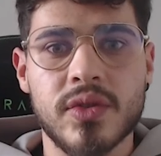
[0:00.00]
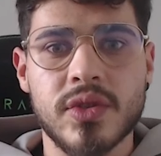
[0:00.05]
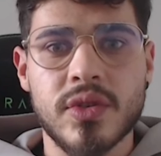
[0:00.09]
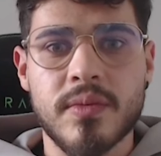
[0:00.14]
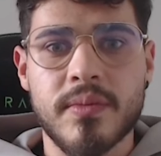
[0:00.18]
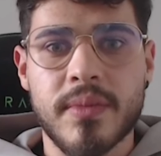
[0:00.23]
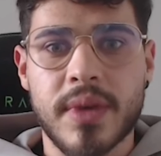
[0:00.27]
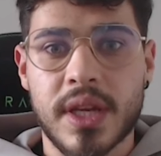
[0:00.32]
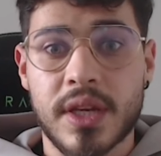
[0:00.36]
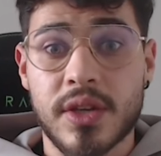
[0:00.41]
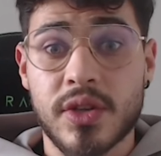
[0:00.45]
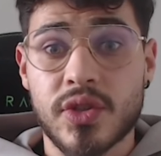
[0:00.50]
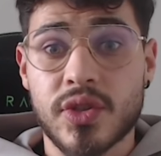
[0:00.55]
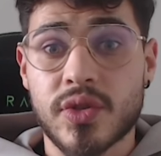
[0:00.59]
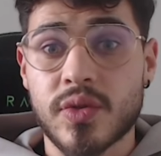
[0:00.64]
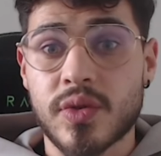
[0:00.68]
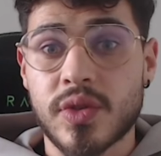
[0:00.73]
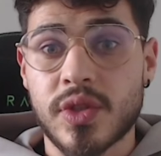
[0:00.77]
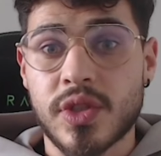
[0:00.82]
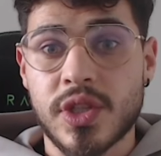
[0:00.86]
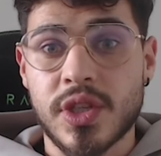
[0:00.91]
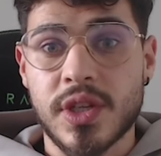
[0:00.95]
you manage to
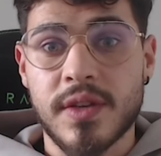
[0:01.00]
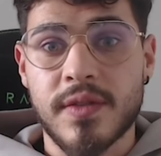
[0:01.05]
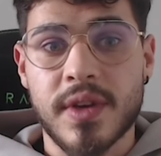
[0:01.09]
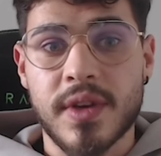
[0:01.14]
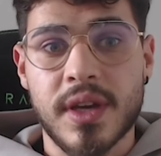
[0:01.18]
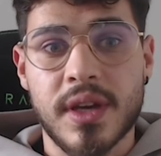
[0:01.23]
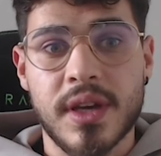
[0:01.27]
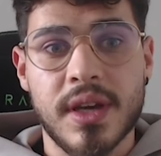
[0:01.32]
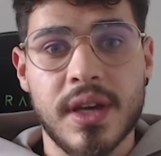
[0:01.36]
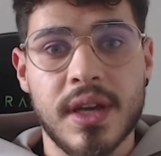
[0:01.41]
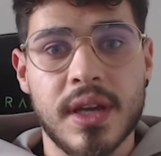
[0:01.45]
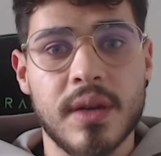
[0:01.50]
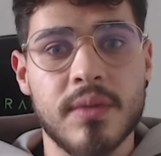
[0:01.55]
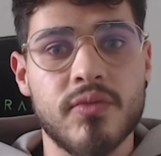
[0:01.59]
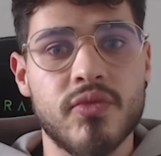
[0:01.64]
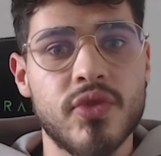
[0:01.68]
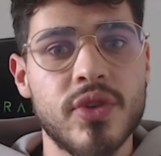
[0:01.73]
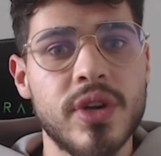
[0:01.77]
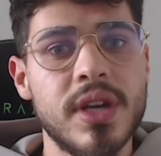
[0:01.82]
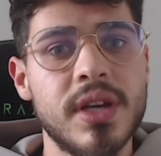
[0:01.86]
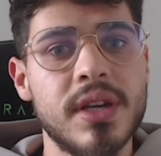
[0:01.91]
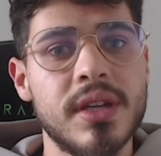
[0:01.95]
achieve it? And I'm
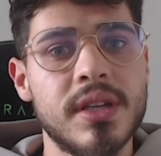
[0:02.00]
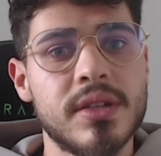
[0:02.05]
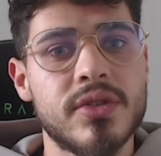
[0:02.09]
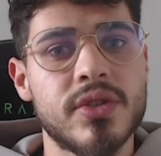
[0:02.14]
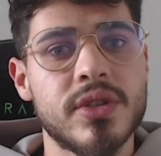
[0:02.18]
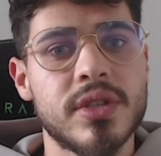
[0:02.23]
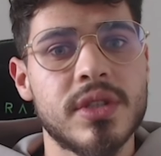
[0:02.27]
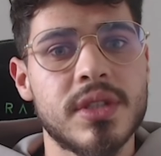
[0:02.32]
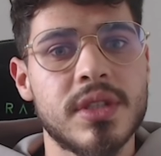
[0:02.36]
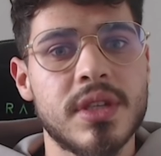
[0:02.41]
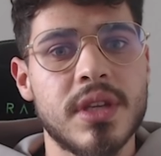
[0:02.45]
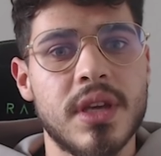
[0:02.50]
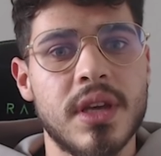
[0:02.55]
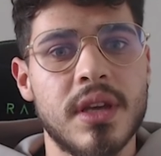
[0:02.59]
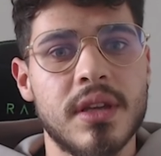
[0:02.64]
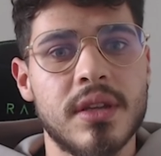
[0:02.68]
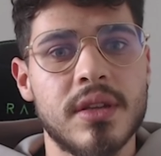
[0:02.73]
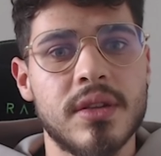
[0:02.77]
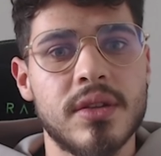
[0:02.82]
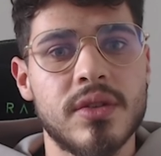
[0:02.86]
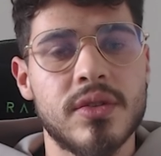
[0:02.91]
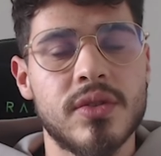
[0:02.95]
really interested
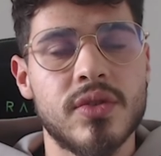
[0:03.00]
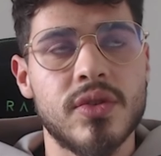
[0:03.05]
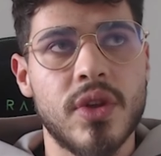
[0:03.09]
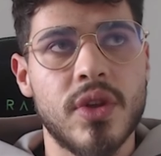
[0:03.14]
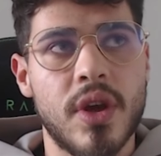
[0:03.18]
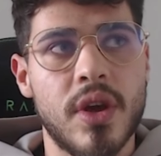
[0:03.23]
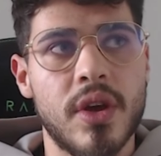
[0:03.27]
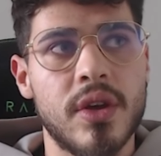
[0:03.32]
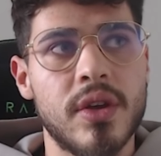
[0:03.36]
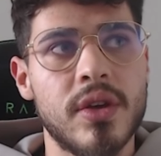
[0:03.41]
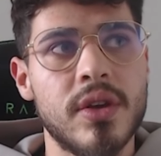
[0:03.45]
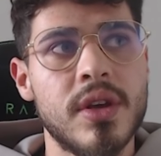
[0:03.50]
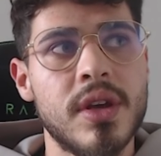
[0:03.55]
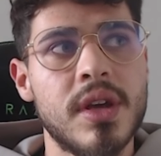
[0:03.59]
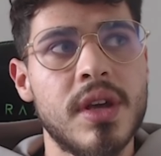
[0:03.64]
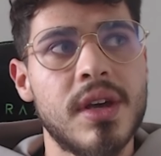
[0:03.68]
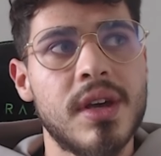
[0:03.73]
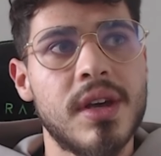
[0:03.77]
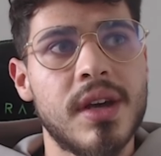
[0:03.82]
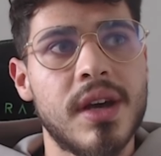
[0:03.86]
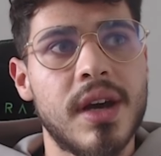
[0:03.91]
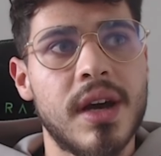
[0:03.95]
to know,
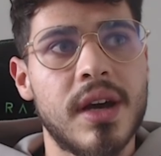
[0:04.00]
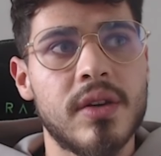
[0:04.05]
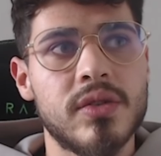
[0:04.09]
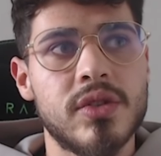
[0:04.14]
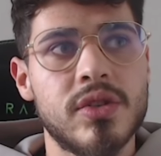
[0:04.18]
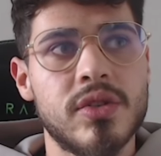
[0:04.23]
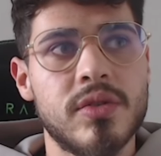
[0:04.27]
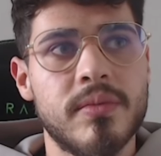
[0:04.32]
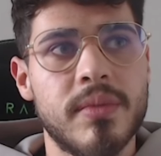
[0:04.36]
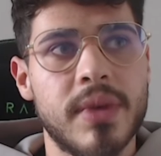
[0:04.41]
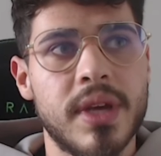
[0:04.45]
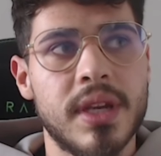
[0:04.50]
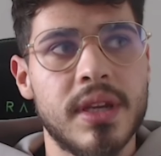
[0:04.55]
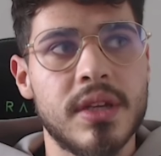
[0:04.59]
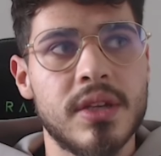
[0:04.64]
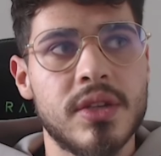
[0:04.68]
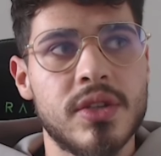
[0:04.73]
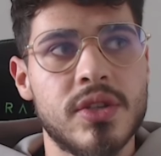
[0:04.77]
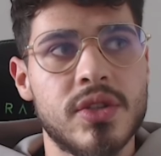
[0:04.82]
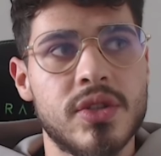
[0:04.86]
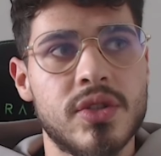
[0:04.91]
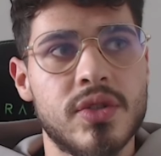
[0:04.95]
how do you
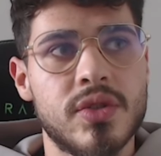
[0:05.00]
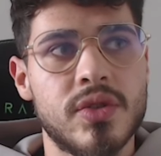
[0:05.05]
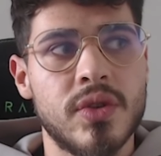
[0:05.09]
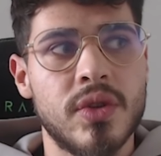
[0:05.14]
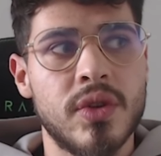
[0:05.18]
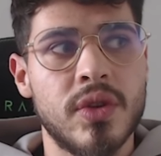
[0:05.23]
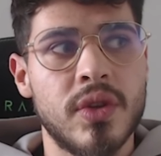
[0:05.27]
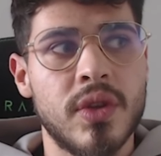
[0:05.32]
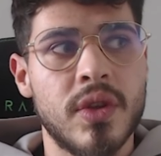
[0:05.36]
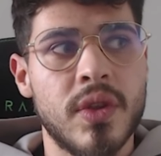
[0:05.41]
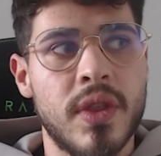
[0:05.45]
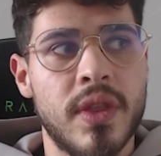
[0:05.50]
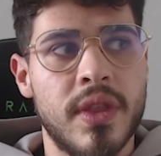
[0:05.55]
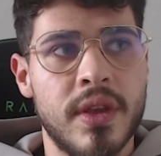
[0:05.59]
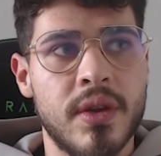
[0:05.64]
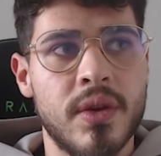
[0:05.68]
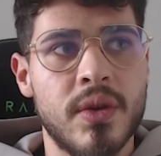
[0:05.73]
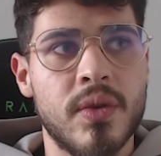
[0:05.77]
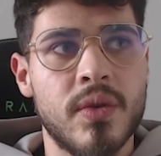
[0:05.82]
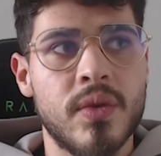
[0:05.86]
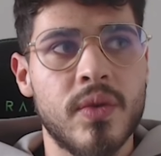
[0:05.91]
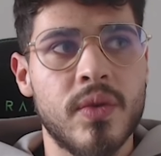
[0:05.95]
manage to
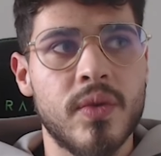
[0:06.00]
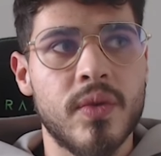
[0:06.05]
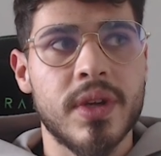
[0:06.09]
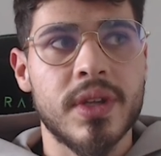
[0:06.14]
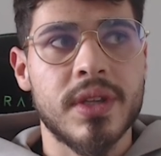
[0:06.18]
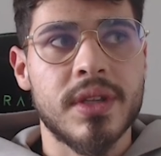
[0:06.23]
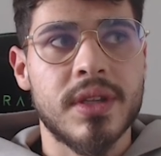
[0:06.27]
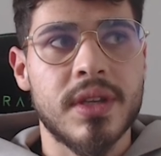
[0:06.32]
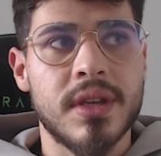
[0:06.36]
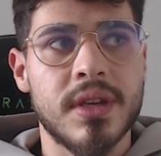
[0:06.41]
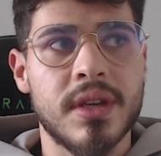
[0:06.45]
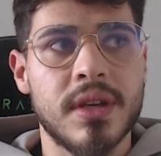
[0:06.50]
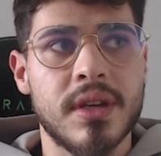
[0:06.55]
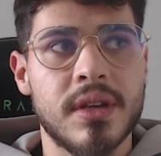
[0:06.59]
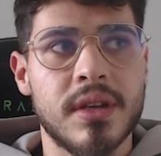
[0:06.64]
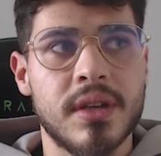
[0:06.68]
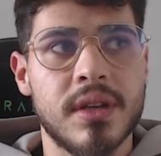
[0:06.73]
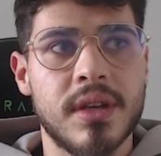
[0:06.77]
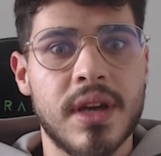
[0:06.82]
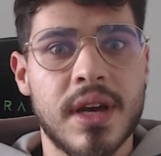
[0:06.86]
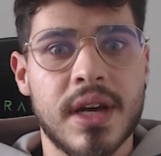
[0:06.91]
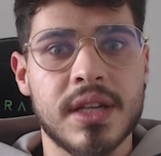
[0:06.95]
deal with the
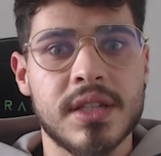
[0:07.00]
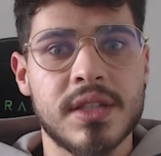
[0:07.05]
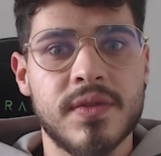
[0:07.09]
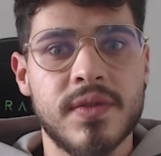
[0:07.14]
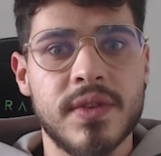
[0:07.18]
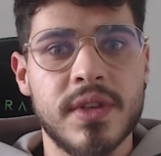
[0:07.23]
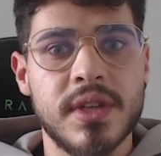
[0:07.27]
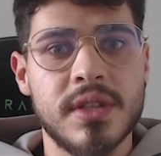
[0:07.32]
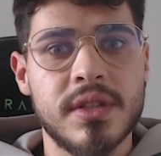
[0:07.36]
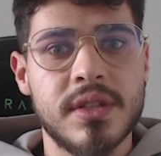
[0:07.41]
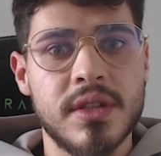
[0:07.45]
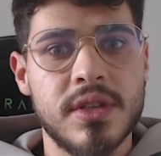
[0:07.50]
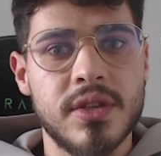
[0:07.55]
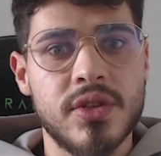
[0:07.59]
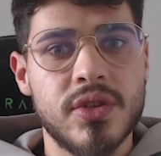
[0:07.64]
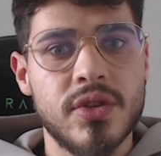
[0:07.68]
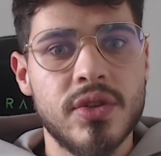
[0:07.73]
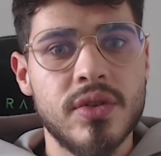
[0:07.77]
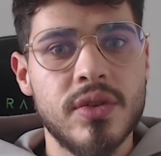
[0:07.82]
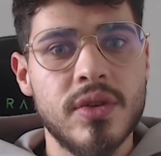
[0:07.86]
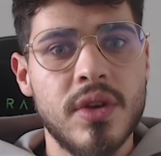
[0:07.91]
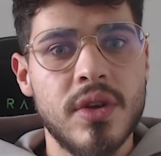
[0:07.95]
gas fees
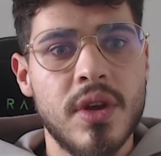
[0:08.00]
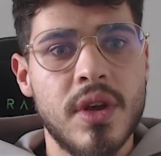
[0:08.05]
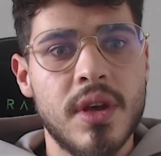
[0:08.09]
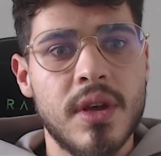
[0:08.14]
issue?